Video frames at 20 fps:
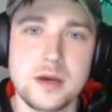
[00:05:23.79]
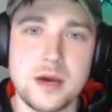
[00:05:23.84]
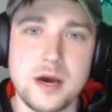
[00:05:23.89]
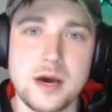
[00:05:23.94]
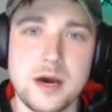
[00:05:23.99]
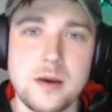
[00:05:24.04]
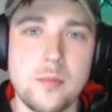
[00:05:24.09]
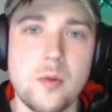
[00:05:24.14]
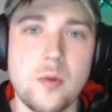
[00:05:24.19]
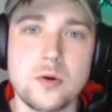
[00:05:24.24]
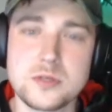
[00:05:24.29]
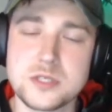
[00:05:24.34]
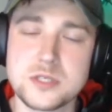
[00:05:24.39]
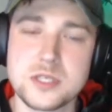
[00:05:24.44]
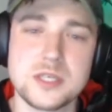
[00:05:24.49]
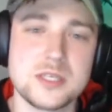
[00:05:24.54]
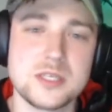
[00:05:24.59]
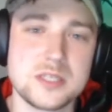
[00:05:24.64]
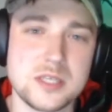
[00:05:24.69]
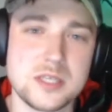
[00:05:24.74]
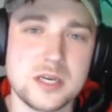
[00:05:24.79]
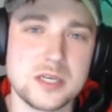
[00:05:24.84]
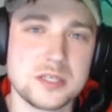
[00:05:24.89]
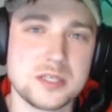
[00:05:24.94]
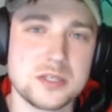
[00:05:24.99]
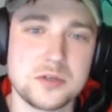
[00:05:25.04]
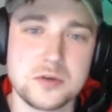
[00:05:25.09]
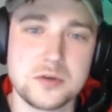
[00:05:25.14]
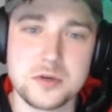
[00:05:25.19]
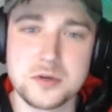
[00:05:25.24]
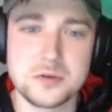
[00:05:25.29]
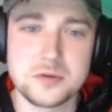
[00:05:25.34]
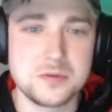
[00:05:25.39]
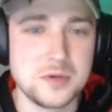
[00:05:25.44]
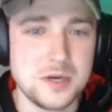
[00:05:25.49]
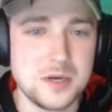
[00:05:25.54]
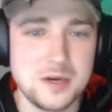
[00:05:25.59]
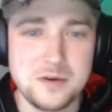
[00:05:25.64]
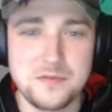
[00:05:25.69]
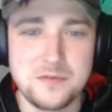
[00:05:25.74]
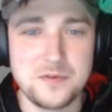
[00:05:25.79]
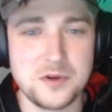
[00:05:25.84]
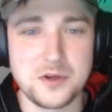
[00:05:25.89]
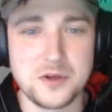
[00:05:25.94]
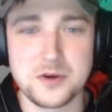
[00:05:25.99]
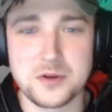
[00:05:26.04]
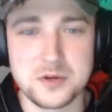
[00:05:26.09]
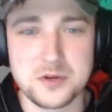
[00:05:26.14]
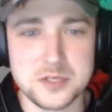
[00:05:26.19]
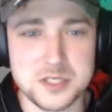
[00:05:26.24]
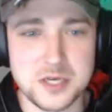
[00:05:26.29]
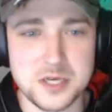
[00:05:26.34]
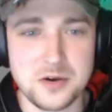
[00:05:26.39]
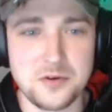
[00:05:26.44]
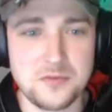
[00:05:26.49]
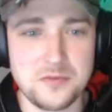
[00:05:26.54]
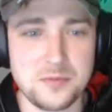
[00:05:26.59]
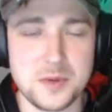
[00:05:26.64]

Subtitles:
Most of these things you could fill out yourself,